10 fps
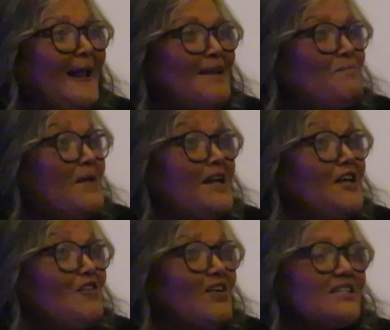many
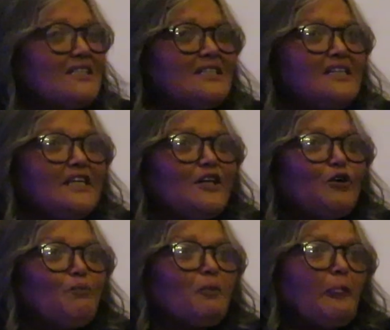of us sitting
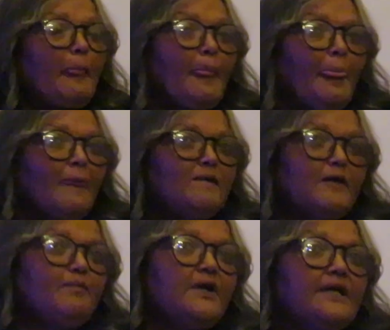here
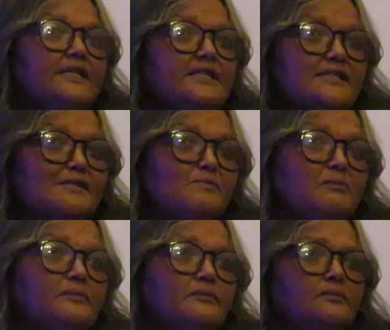from the 80s,
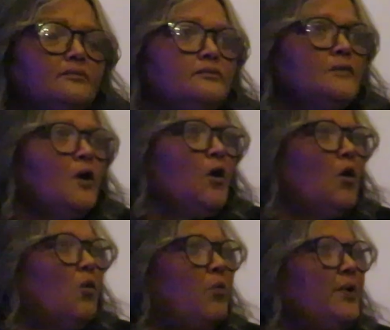
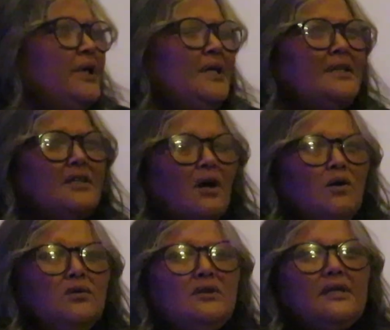we
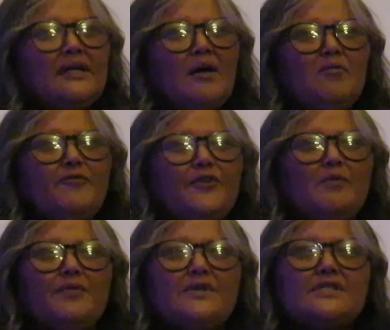don't come
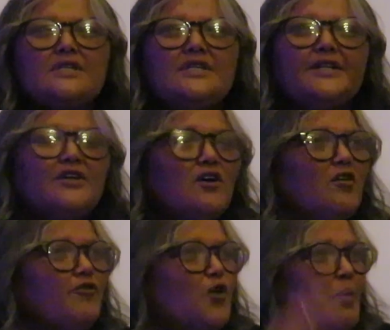from this era
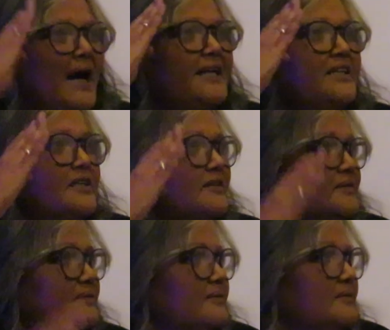of
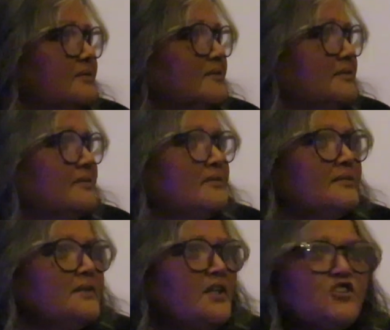commander,
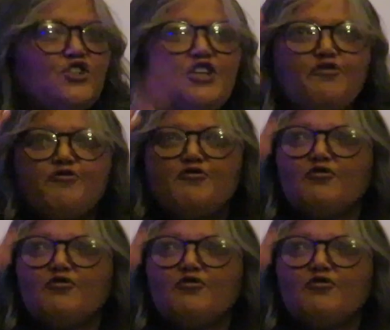chief,